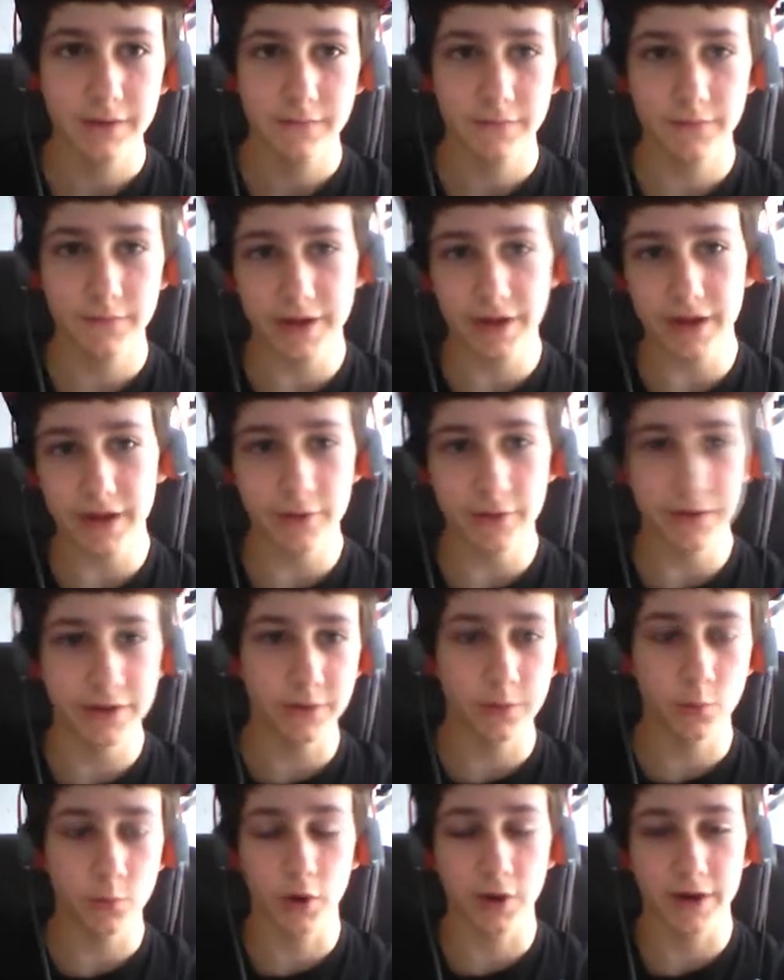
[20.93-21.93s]
Video
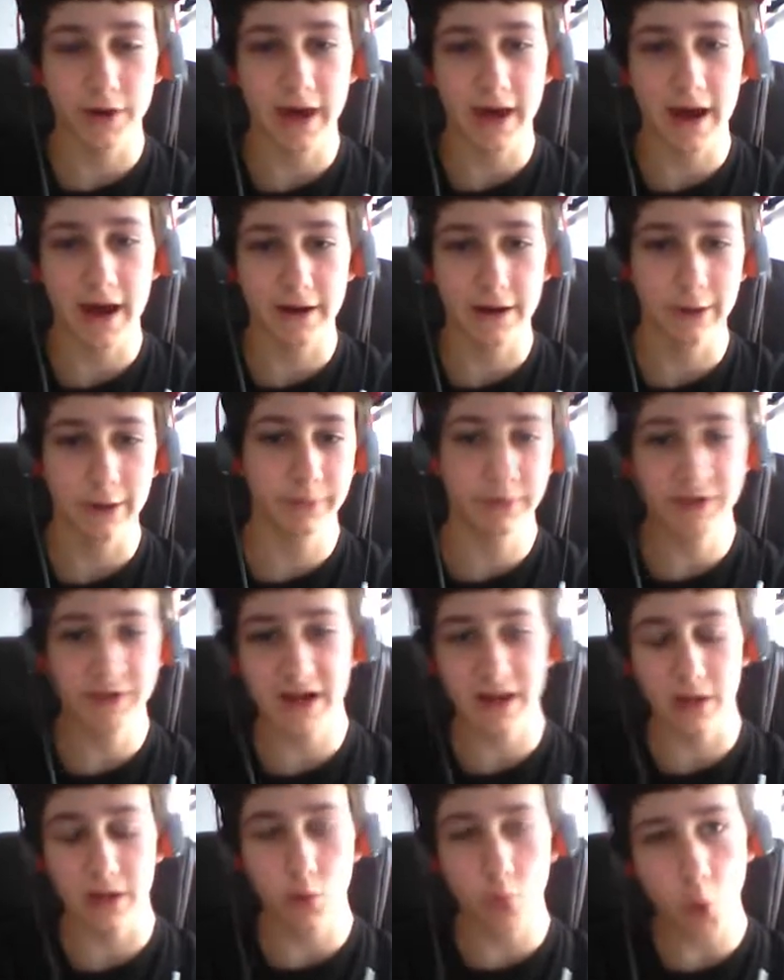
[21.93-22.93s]
didn't work out. I was
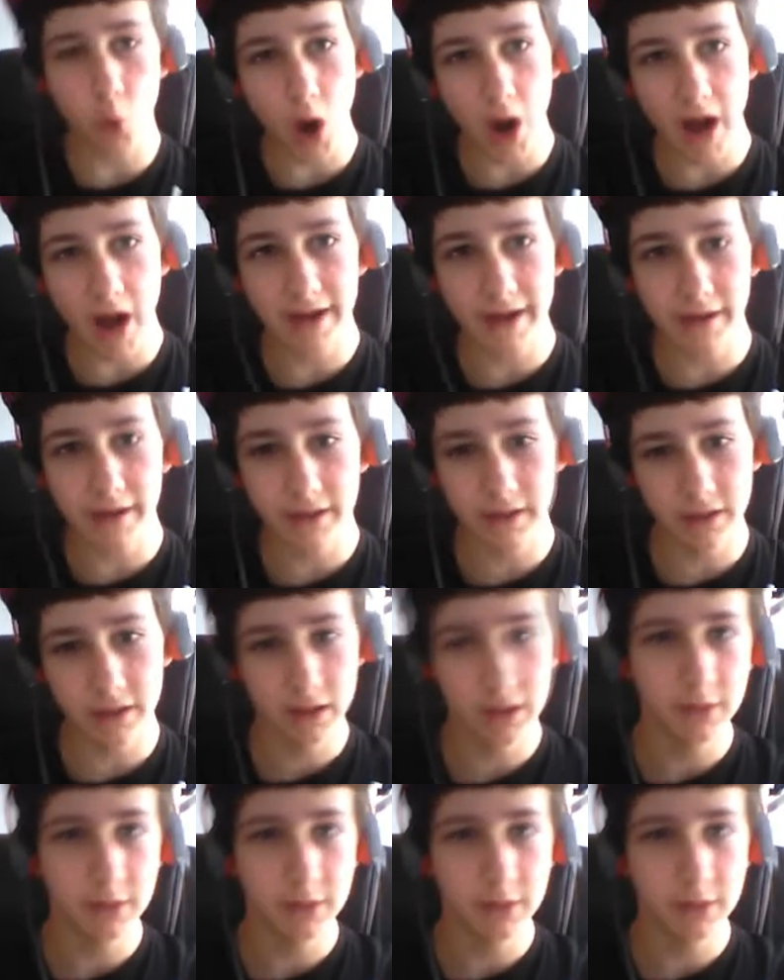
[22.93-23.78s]
kind of quiet.